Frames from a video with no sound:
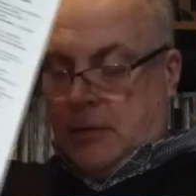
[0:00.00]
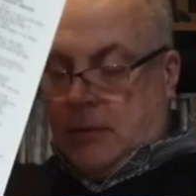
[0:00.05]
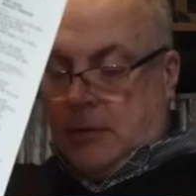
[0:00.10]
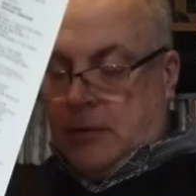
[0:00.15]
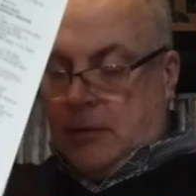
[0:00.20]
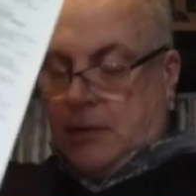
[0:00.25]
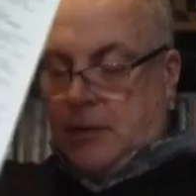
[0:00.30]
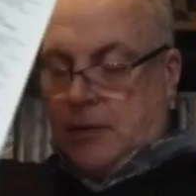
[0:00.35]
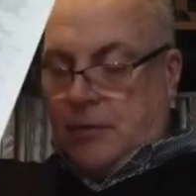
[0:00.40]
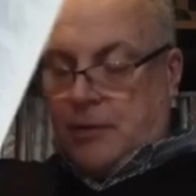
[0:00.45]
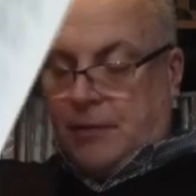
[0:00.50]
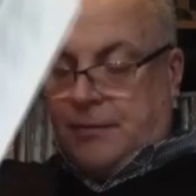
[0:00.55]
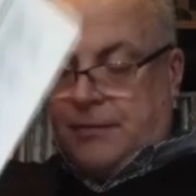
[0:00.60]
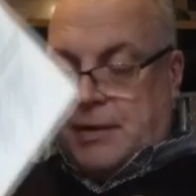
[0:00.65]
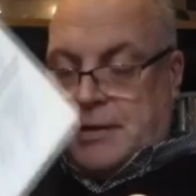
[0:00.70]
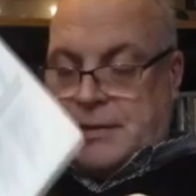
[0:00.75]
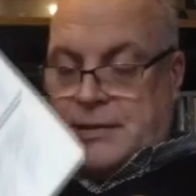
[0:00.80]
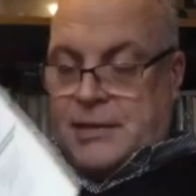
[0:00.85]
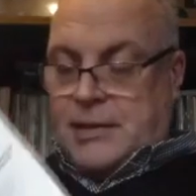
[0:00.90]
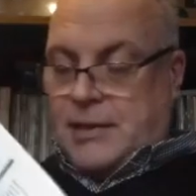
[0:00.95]
I don't know if
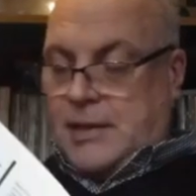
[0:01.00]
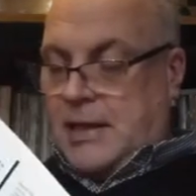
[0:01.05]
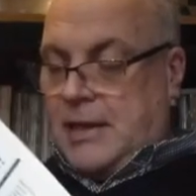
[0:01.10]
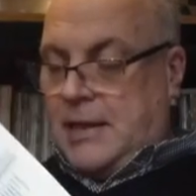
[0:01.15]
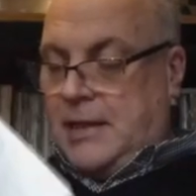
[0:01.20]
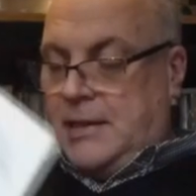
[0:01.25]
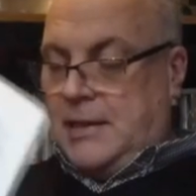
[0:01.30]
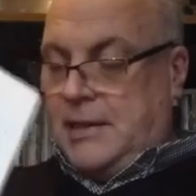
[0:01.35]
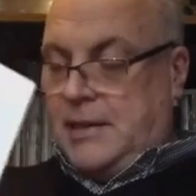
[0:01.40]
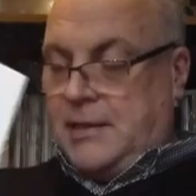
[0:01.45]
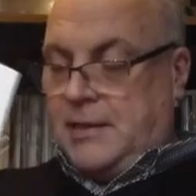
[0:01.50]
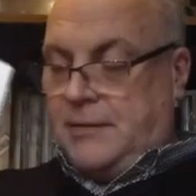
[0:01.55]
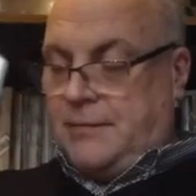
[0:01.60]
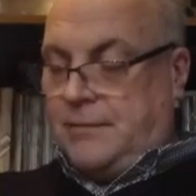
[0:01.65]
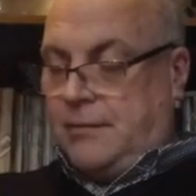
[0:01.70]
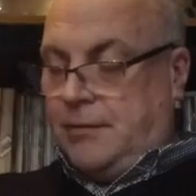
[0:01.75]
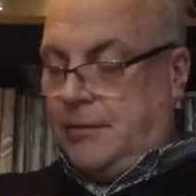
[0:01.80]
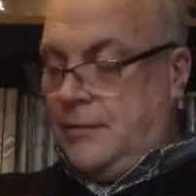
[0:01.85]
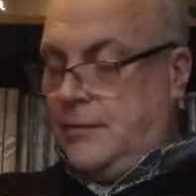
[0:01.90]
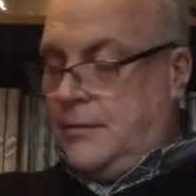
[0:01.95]
there's anything
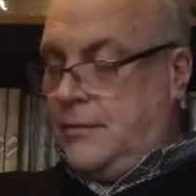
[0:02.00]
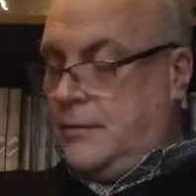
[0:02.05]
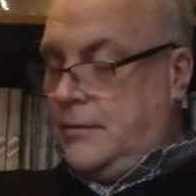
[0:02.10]
different,